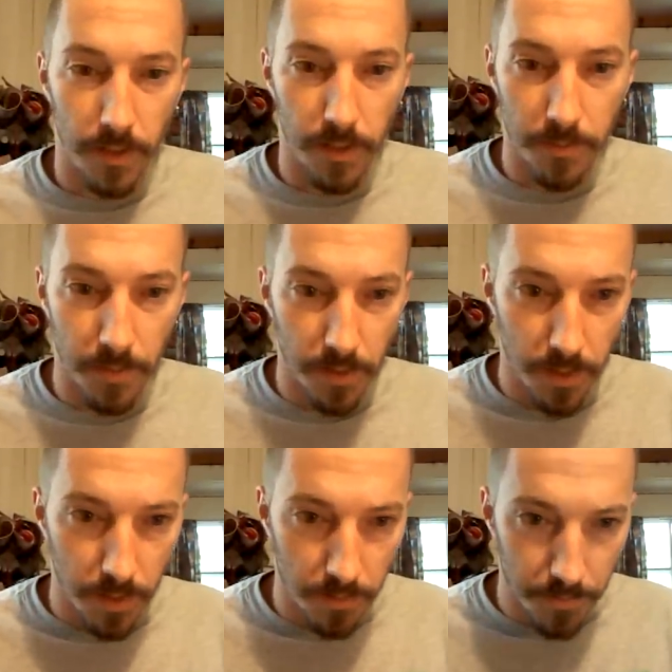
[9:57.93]
there's
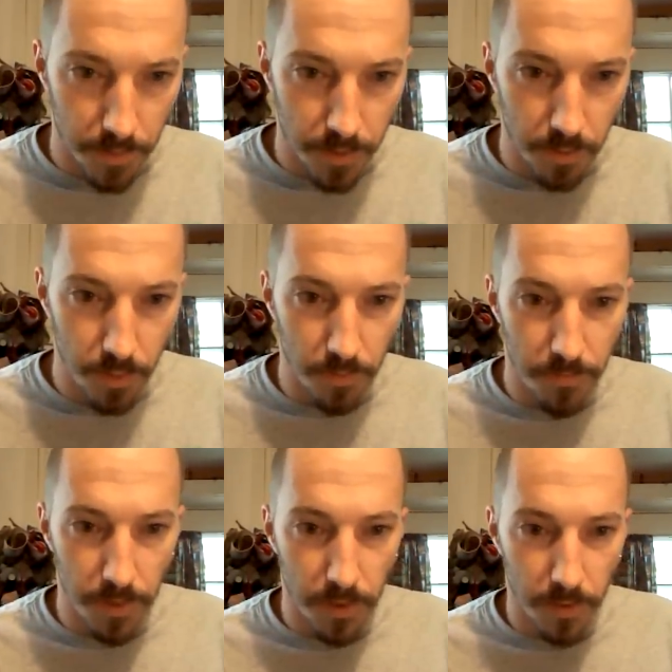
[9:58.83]
my first YouTube
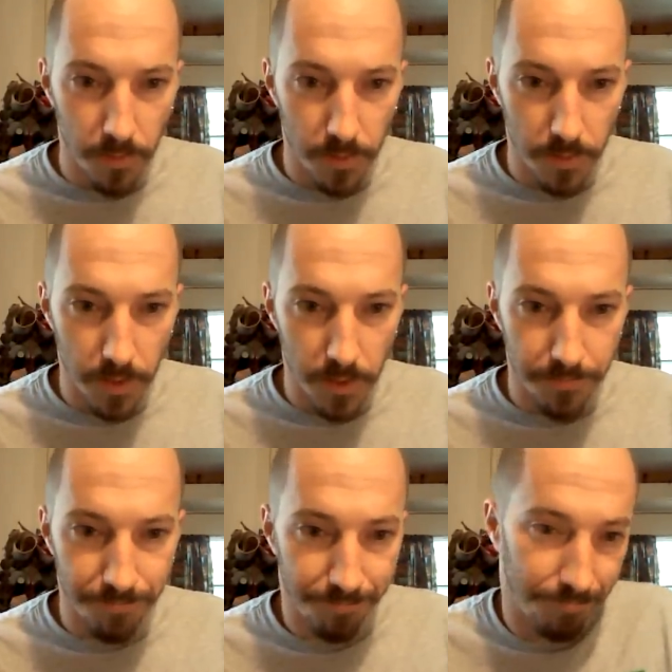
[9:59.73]
video, and
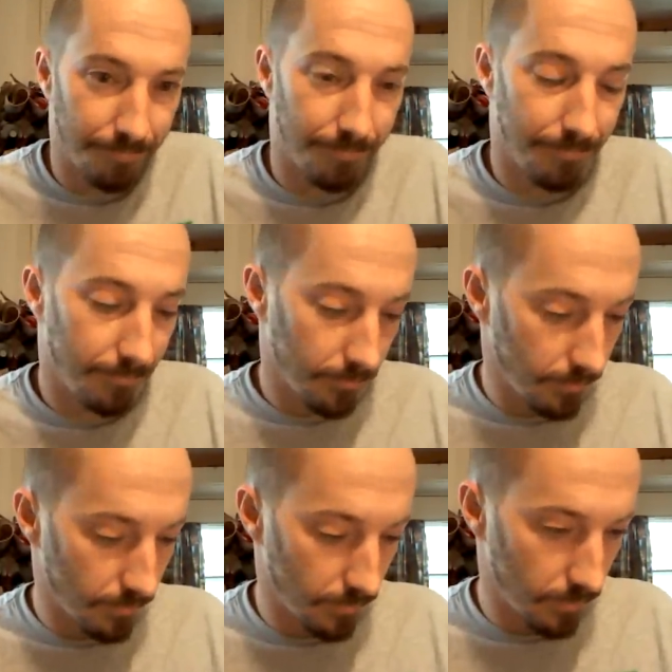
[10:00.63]

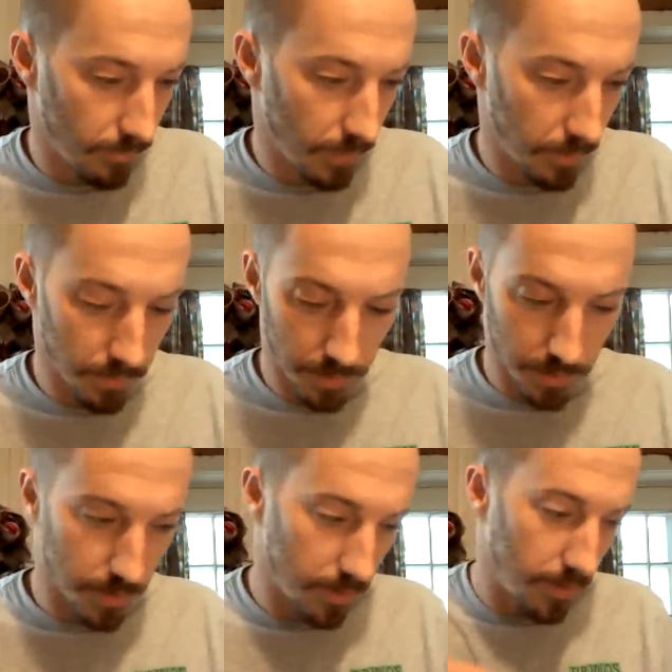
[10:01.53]
maybe it
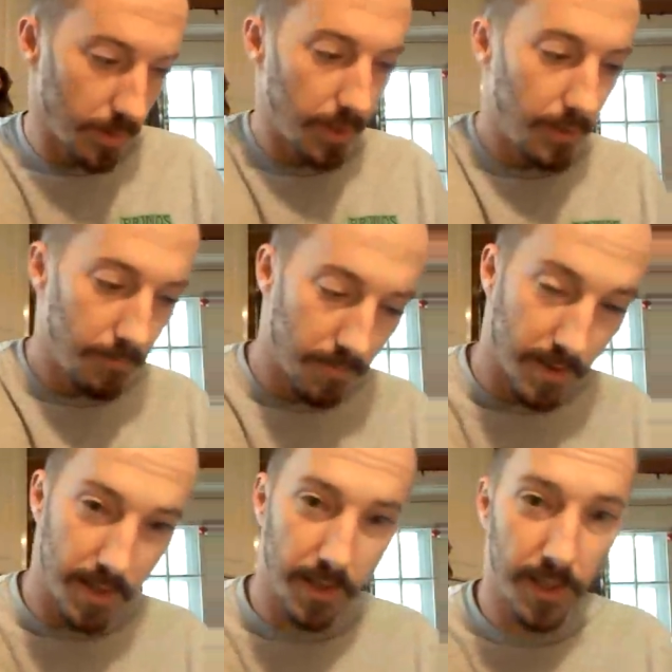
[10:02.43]
works. Again,
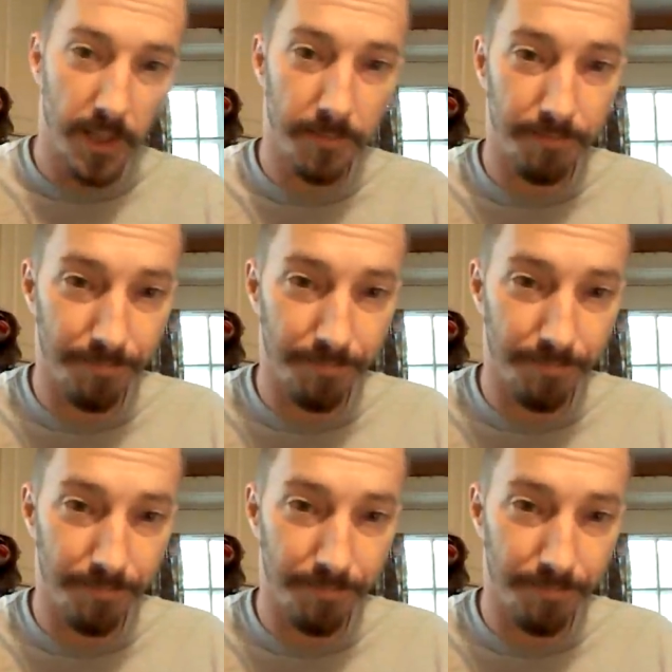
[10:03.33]
sig knot,